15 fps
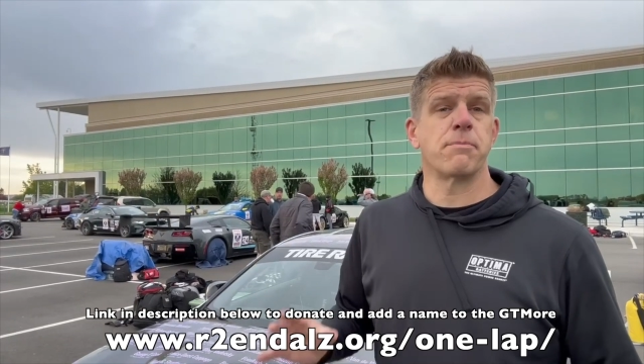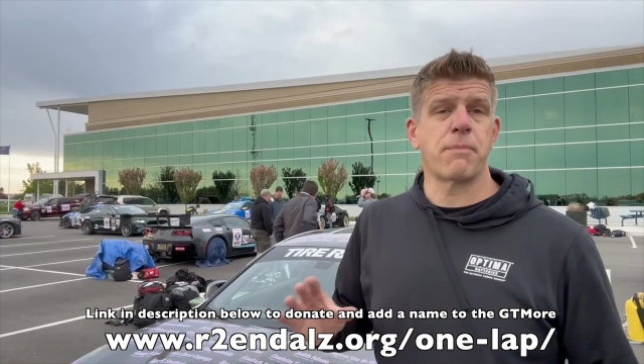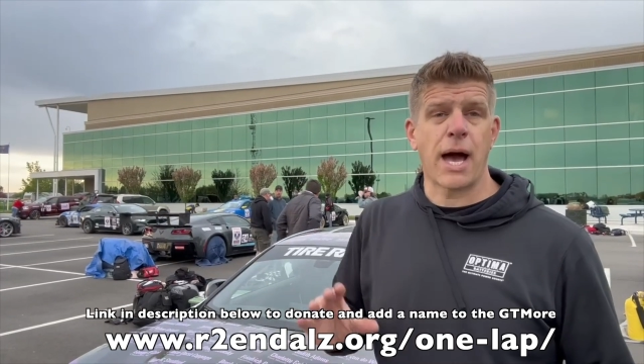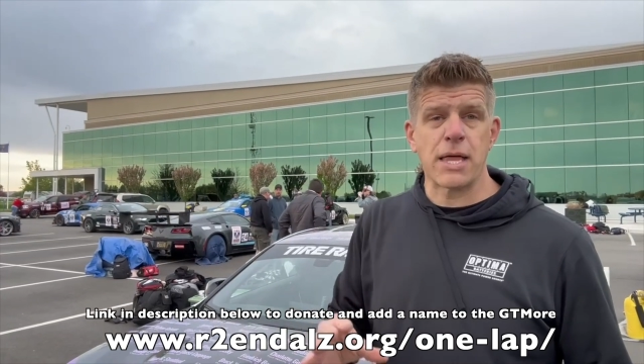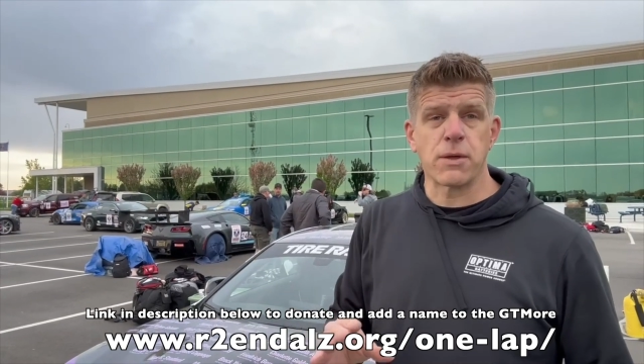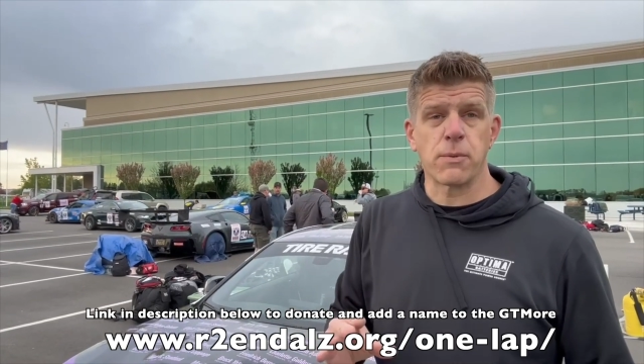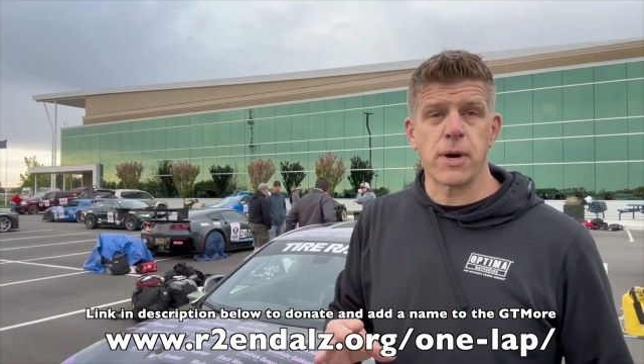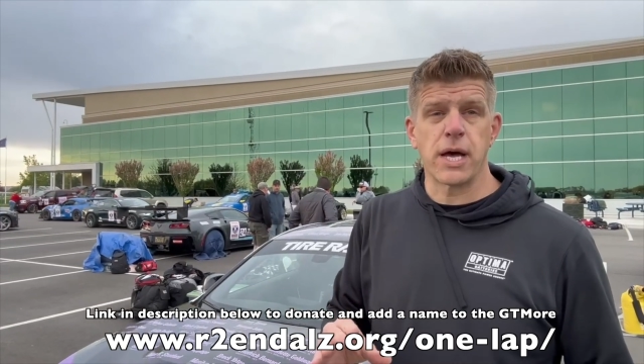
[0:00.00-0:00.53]
And
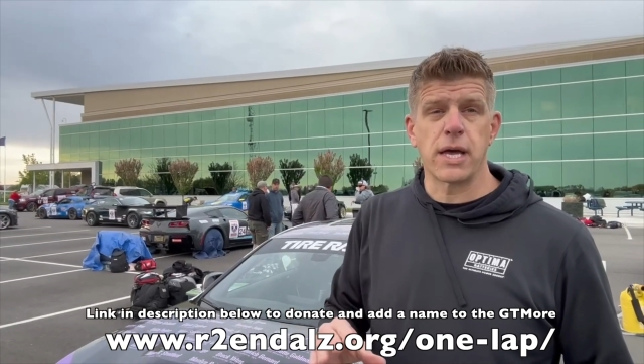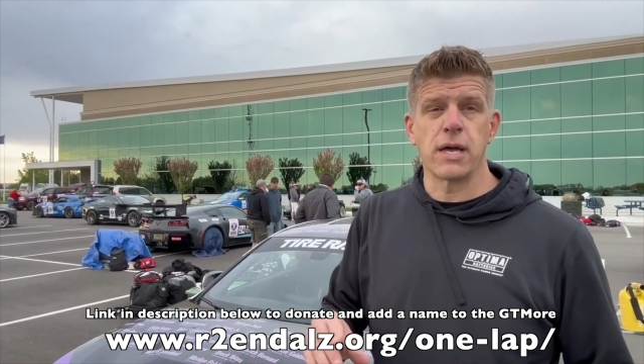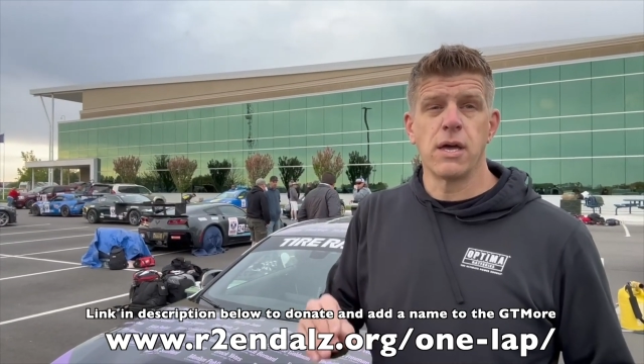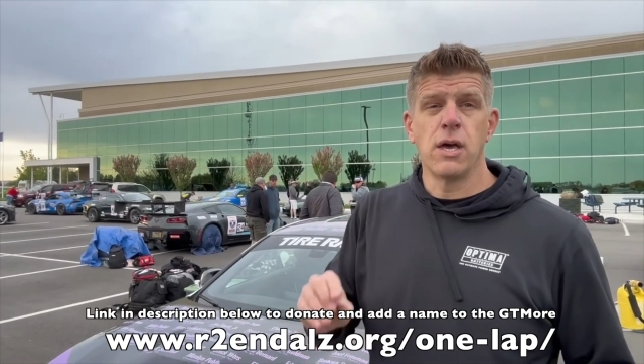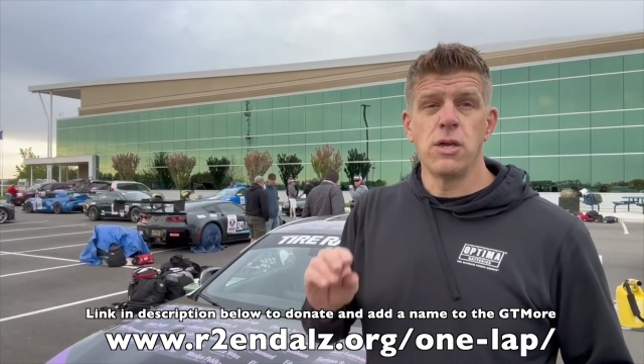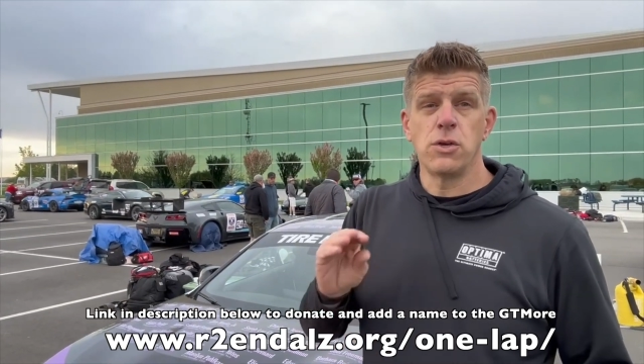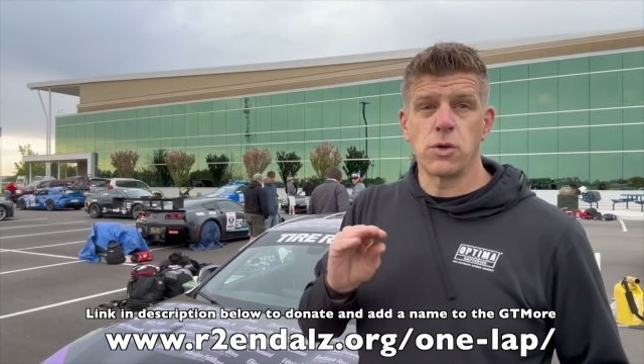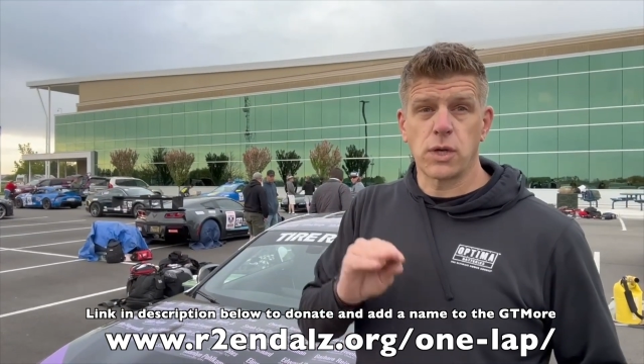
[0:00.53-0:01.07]
by the way,
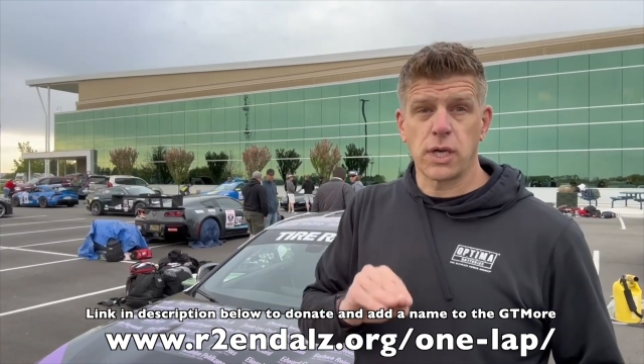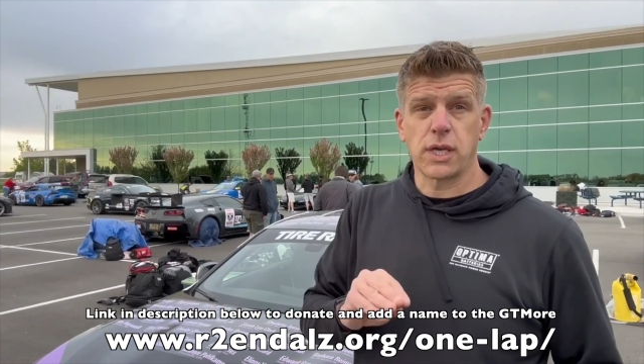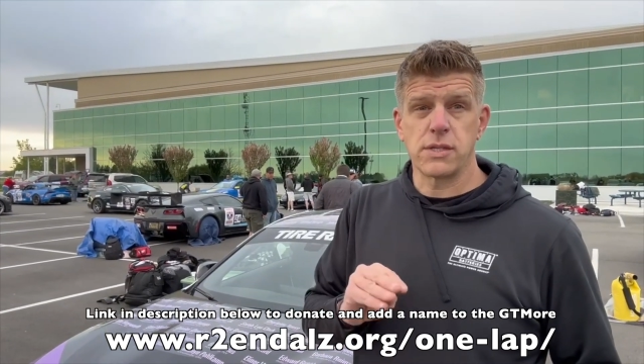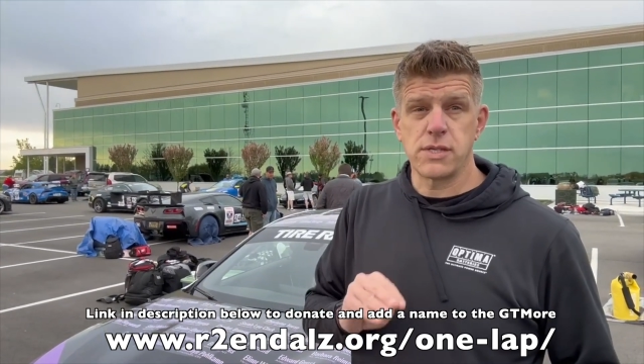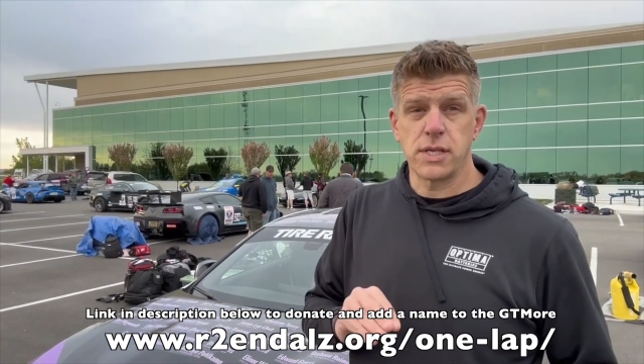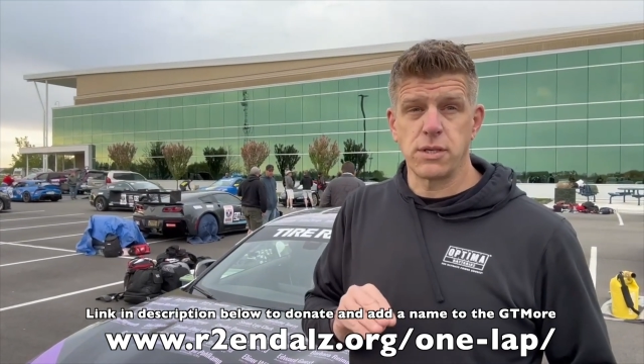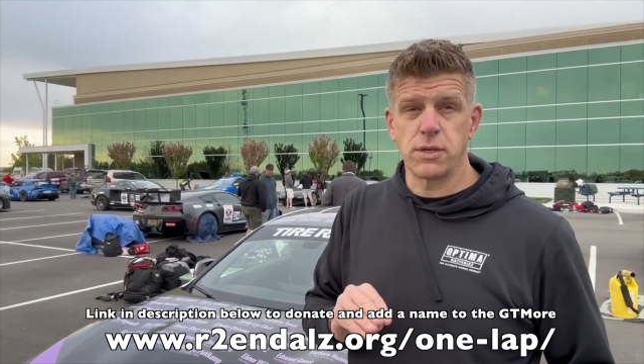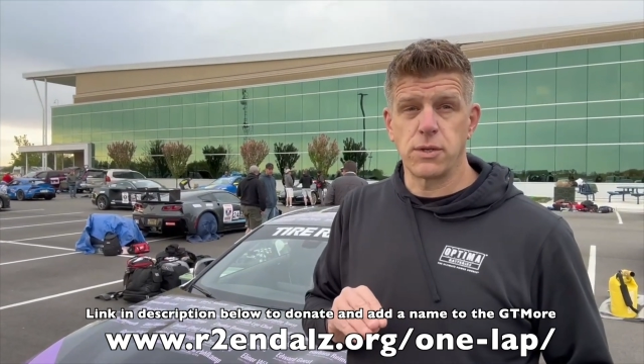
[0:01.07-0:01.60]
you can
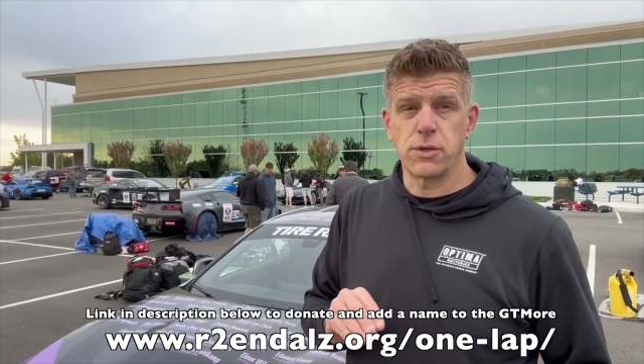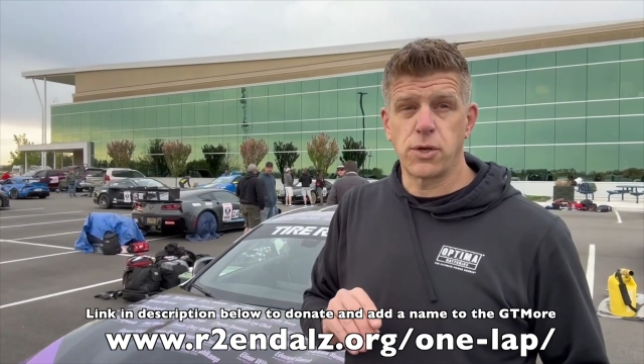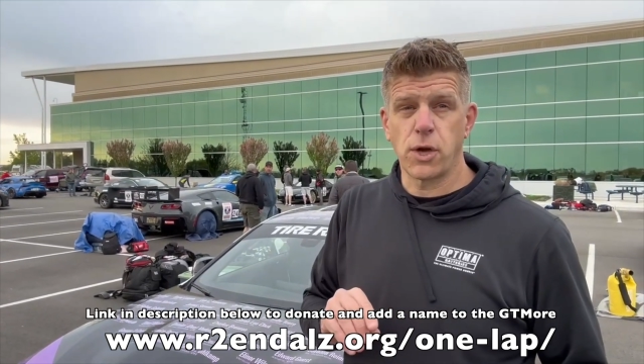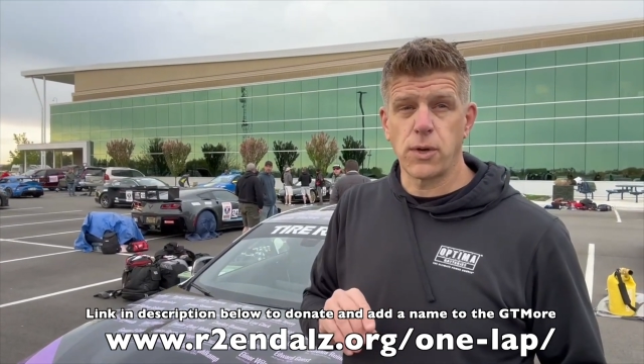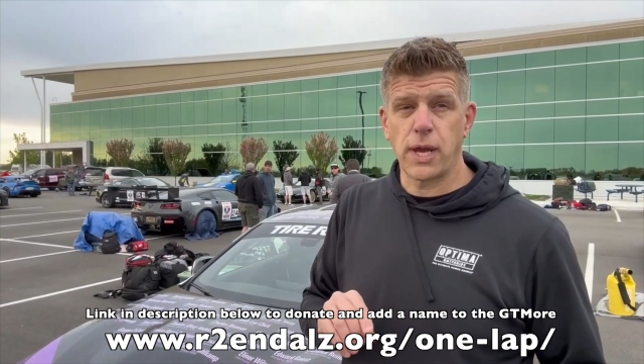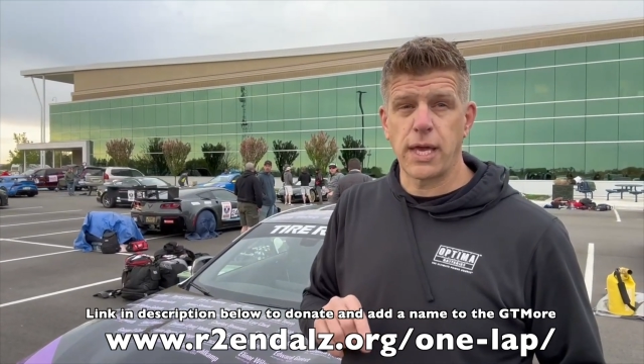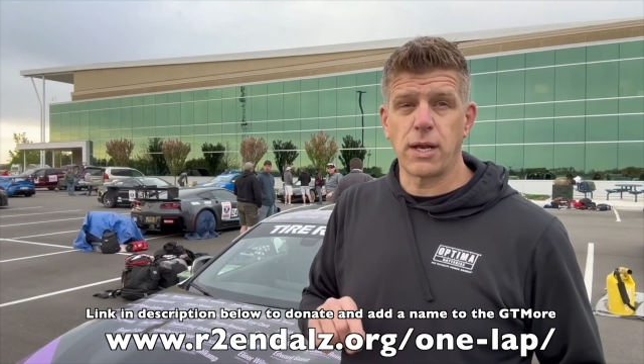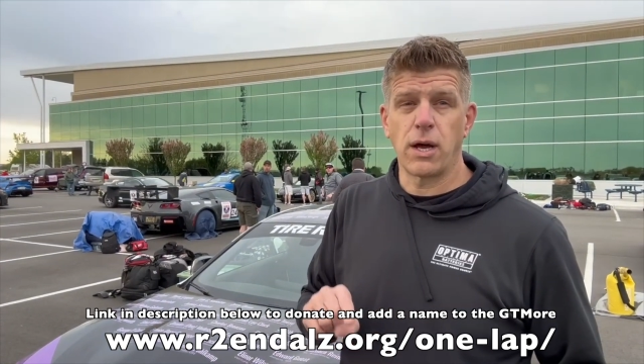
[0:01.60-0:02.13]
continue to
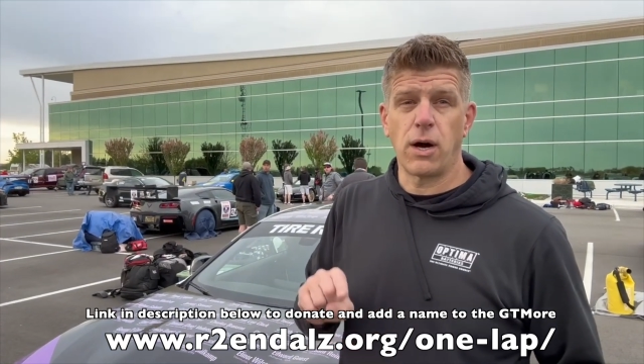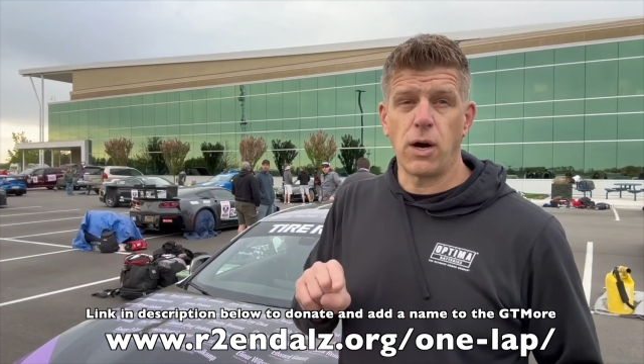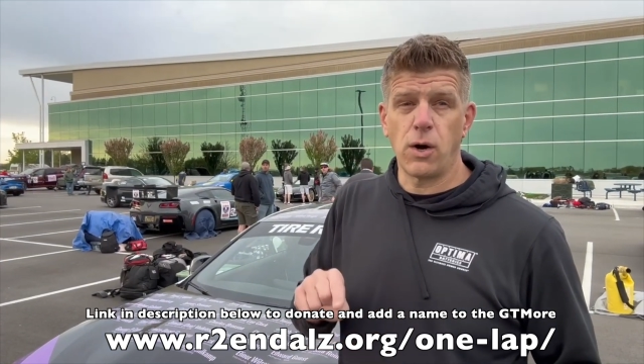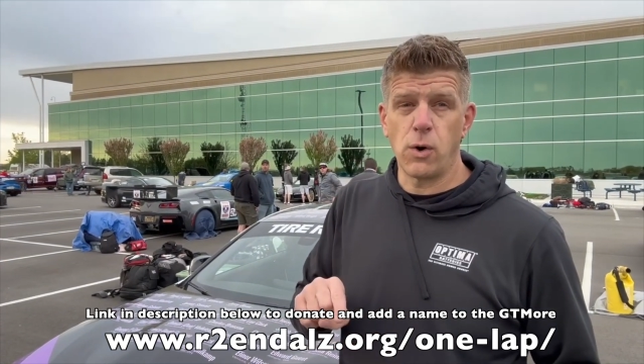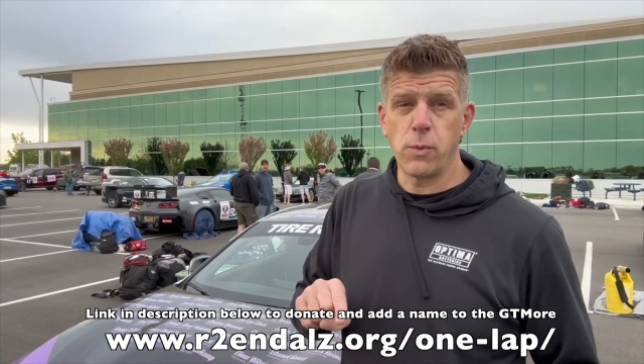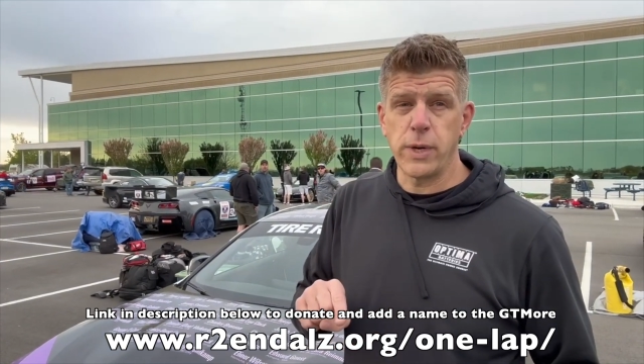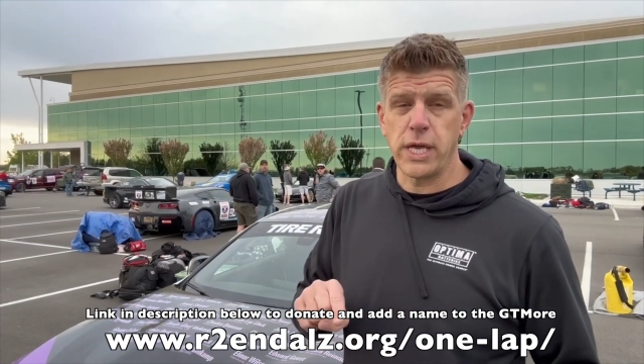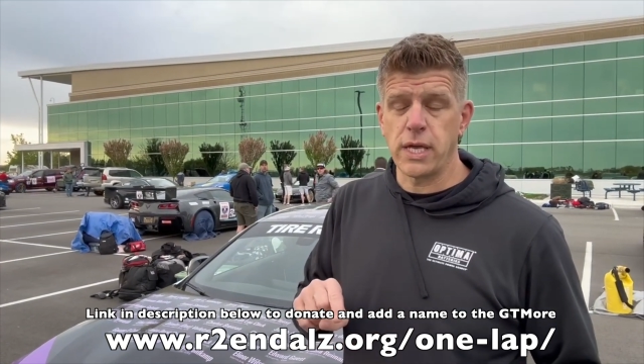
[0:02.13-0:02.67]
donate
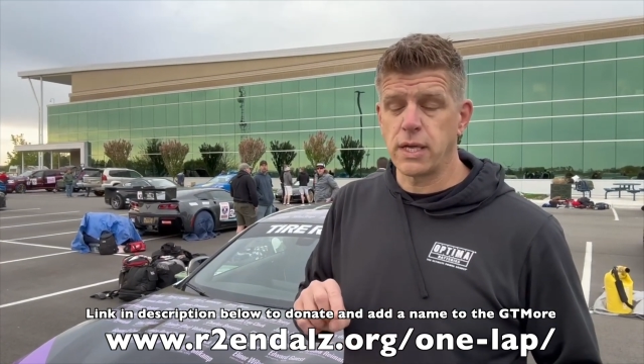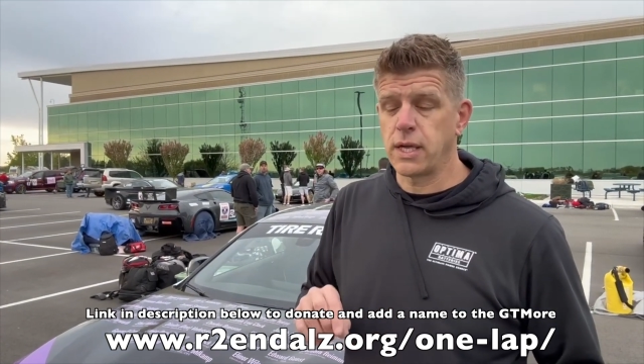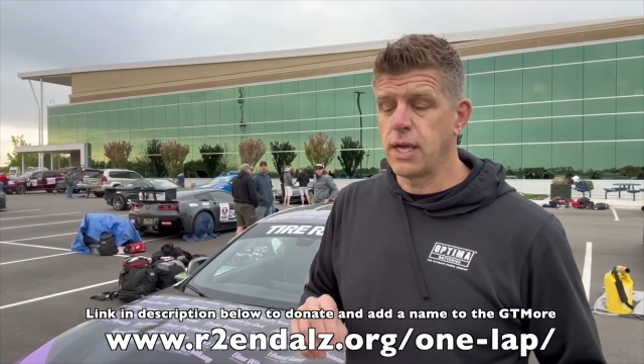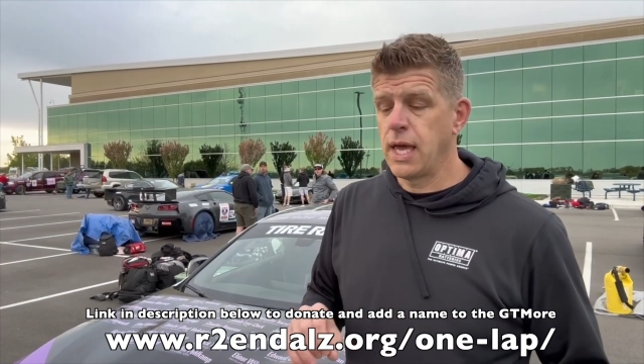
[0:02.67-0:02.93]
all week,